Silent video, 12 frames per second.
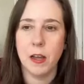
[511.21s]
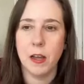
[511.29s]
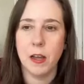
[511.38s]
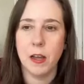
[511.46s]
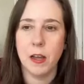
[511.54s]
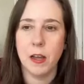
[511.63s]

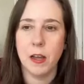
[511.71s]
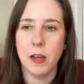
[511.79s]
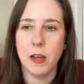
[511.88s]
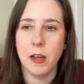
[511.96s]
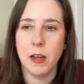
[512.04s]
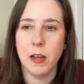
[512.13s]
committee will
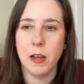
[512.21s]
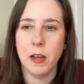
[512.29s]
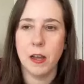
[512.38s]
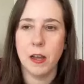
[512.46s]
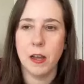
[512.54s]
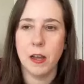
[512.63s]
vote this
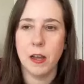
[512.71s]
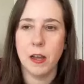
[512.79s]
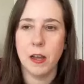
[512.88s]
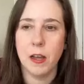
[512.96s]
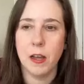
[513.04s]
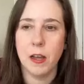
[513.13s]

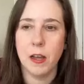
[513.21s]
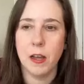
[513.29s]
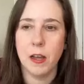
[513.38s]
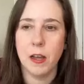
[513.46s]
week,